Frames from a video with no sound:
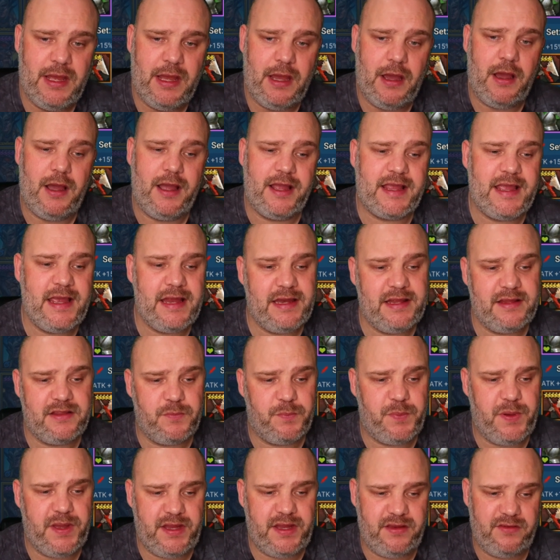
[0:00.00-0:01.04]
Again, it
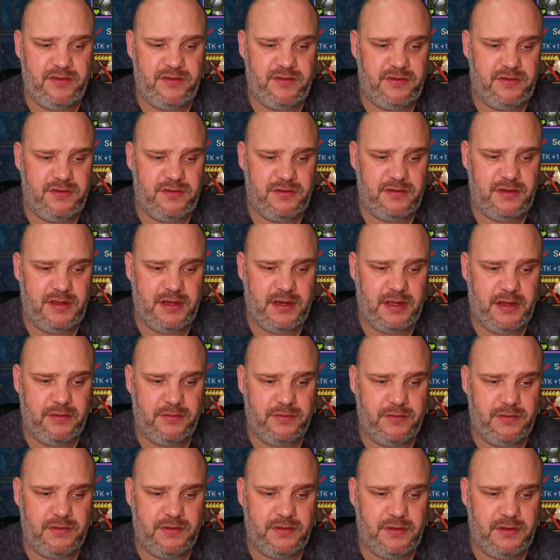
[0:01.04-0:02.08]
depends, you
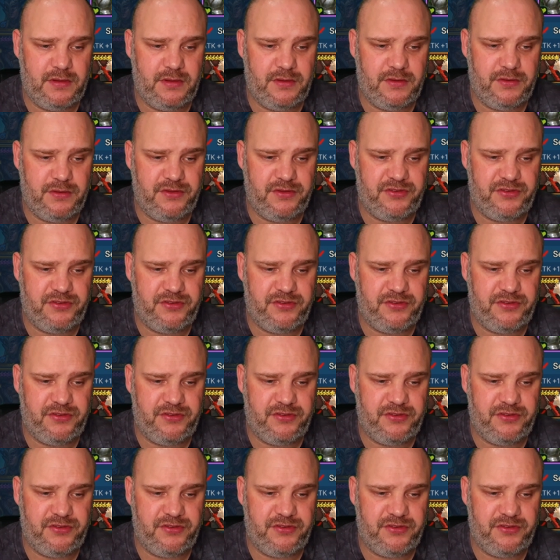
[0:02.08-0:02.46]
know, the